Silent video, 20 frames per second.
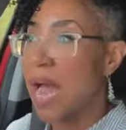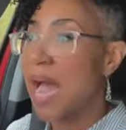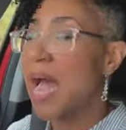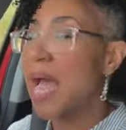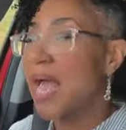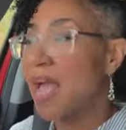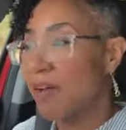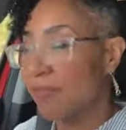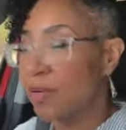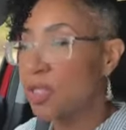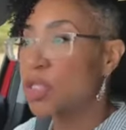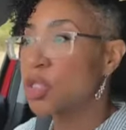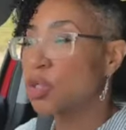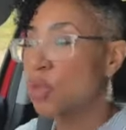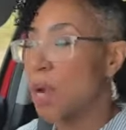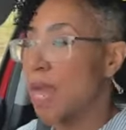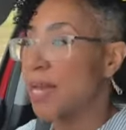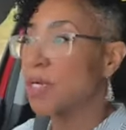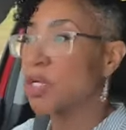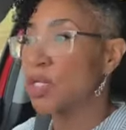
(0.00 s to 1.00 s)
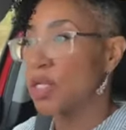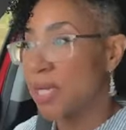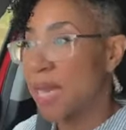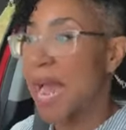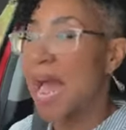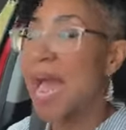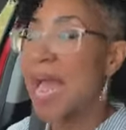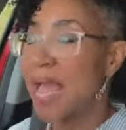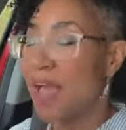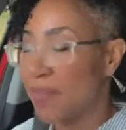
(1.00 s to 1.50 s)
I have a strategy.
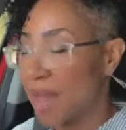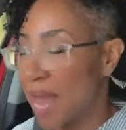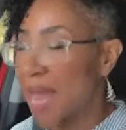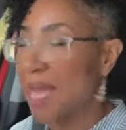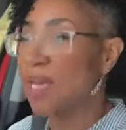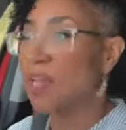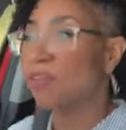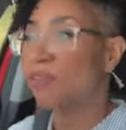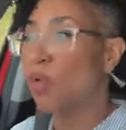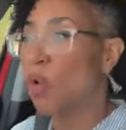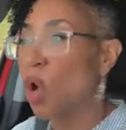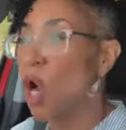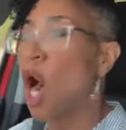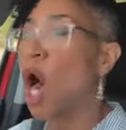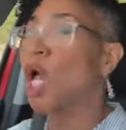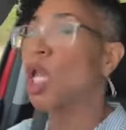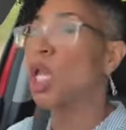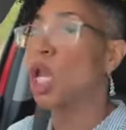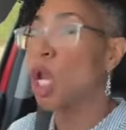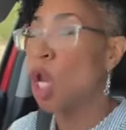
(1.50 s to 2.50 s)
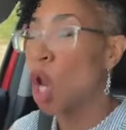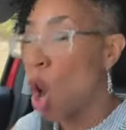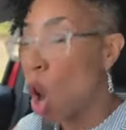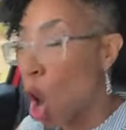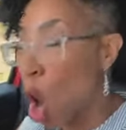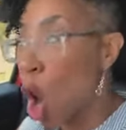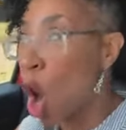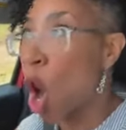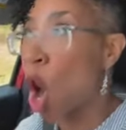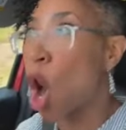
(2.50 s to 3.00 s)
I have had it for a
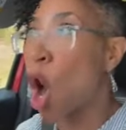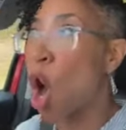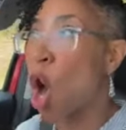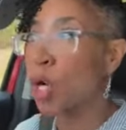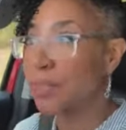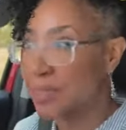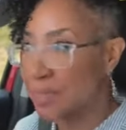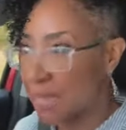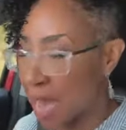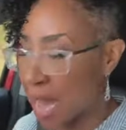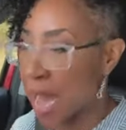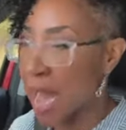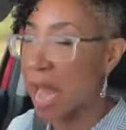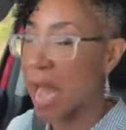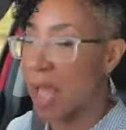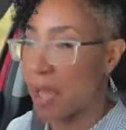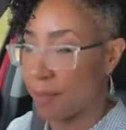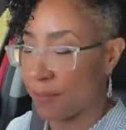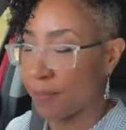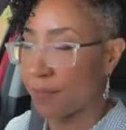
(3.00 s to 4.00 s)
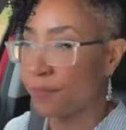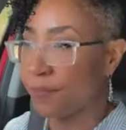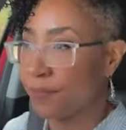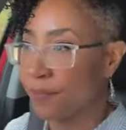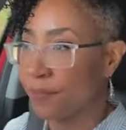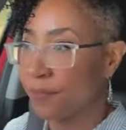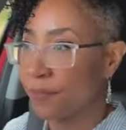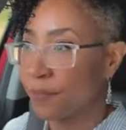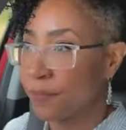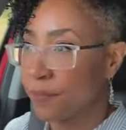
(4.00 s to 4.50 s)
long time.
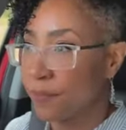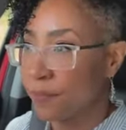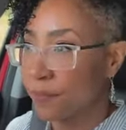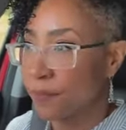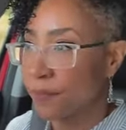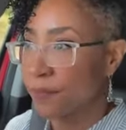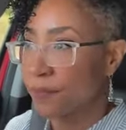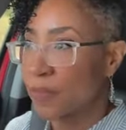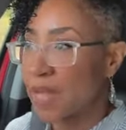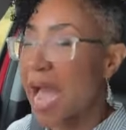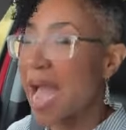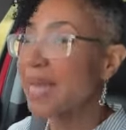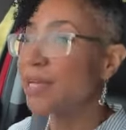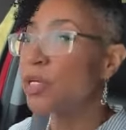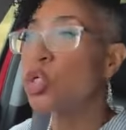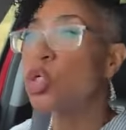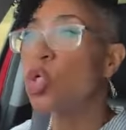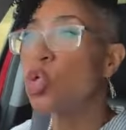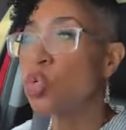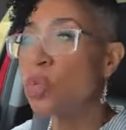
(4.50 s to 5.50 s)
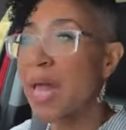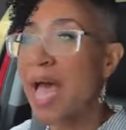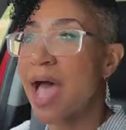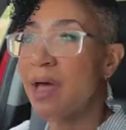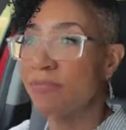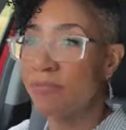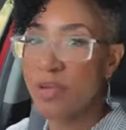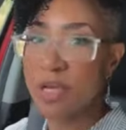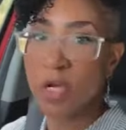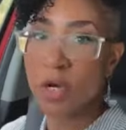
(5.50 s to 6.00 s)
I do
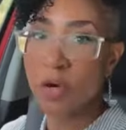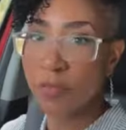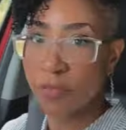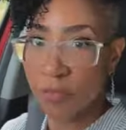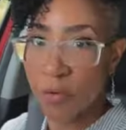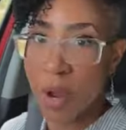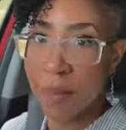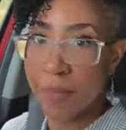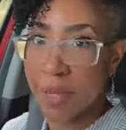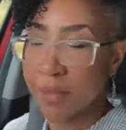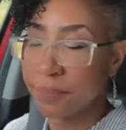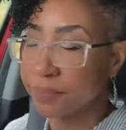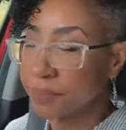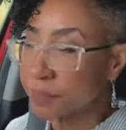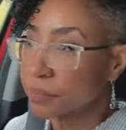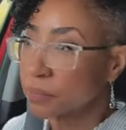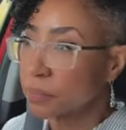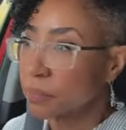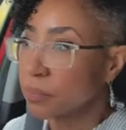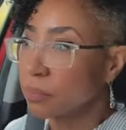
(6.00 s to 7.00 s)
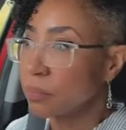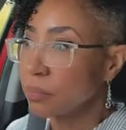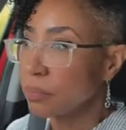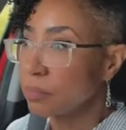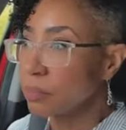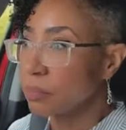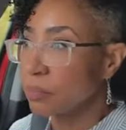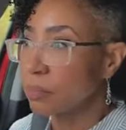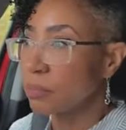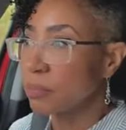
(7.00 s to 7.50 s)
not veer from it.
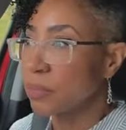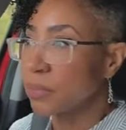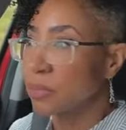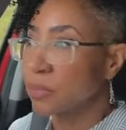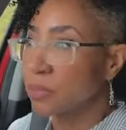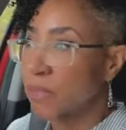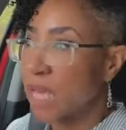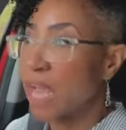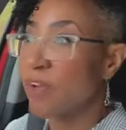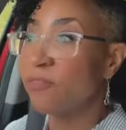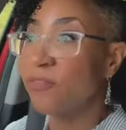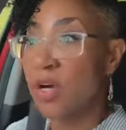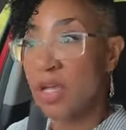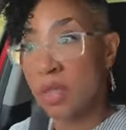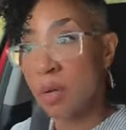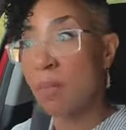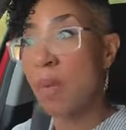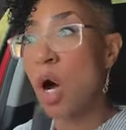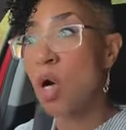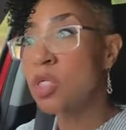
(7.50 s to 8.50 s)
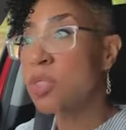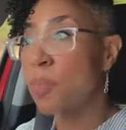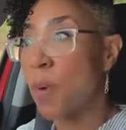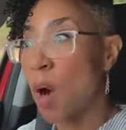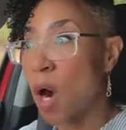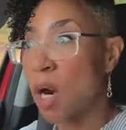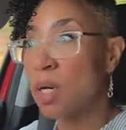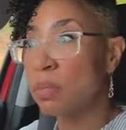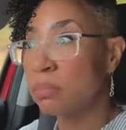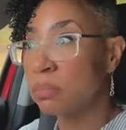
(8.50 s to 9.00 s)
And for the most
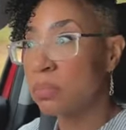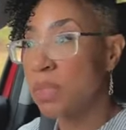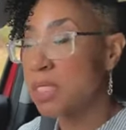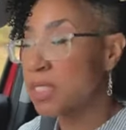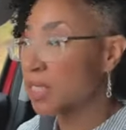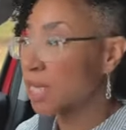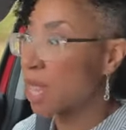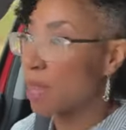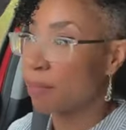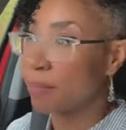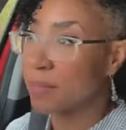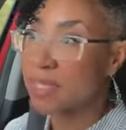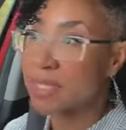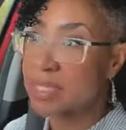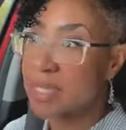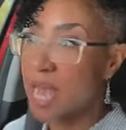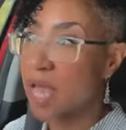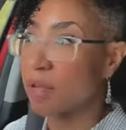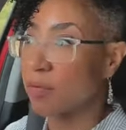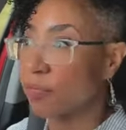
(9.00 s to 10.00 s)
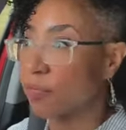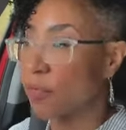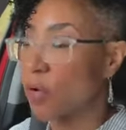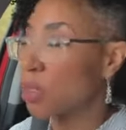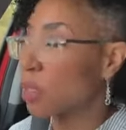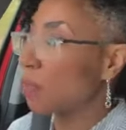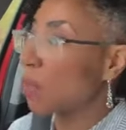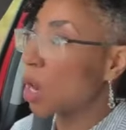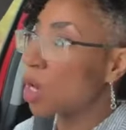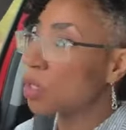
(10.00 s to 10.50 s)
part, it's kept me safe.
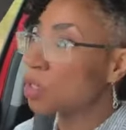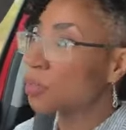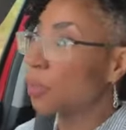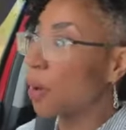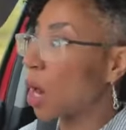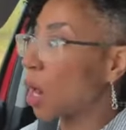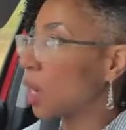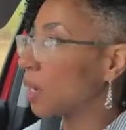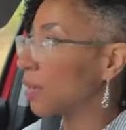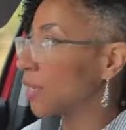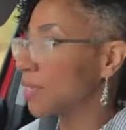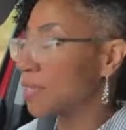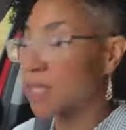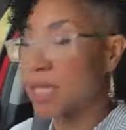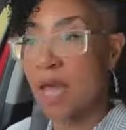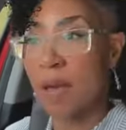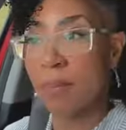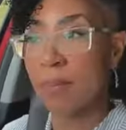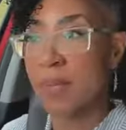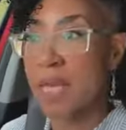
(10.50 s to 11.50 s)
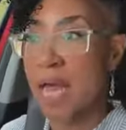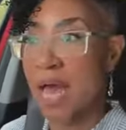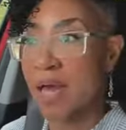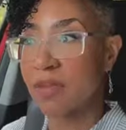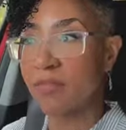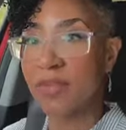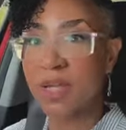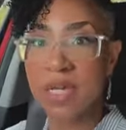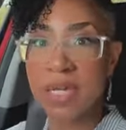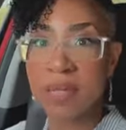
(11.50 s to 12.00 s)
For the most part, it's kept me
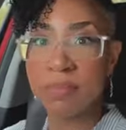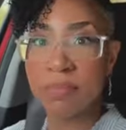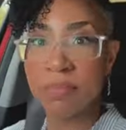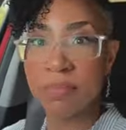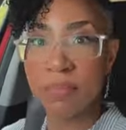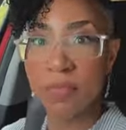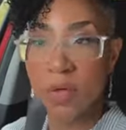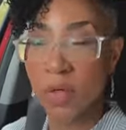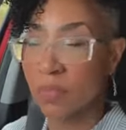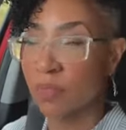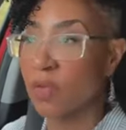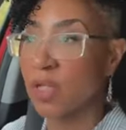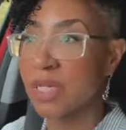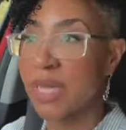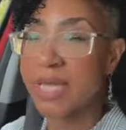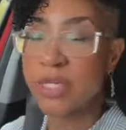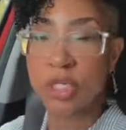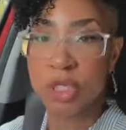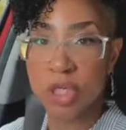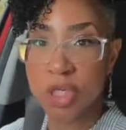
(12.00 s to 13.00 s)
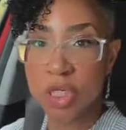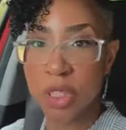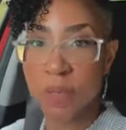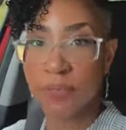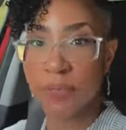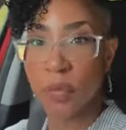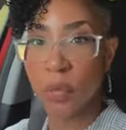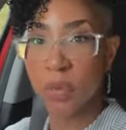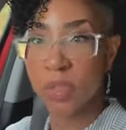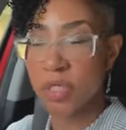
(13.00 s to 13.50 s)
out of any your
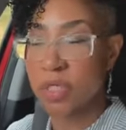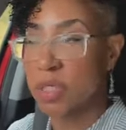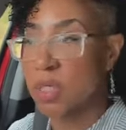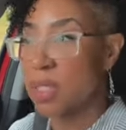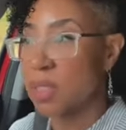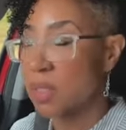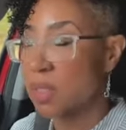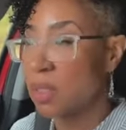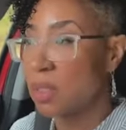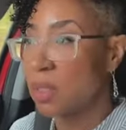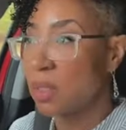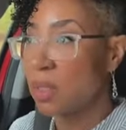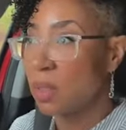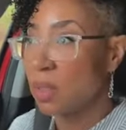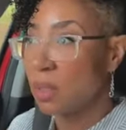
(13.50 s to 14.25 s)
relationship foolishness.